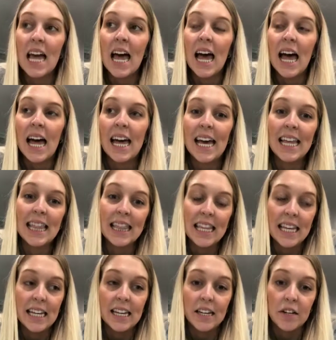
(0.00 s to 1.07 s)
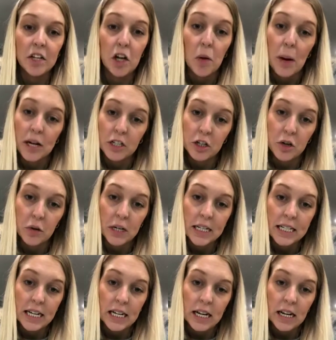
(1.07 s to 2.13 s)
and then go back to
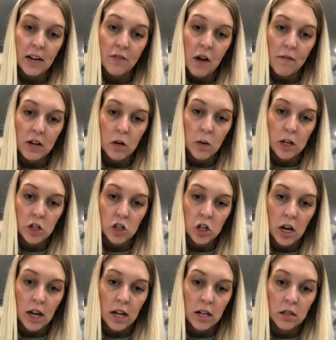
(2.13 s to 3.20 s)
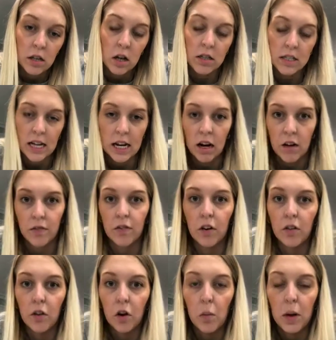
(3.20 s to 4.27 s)
quarantining. If you have any questions, I'll stay on for a
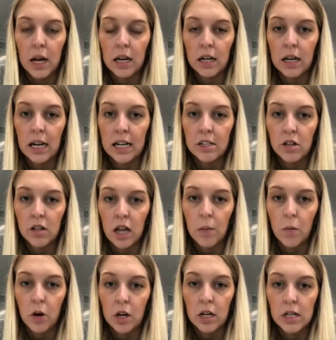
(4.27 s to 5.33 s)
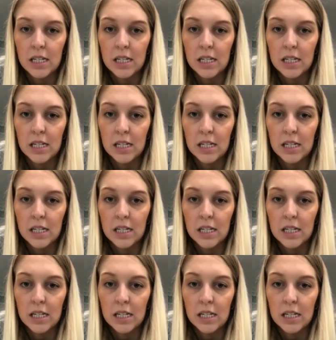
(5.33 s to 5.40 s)
little bit and can answer them, or you can DM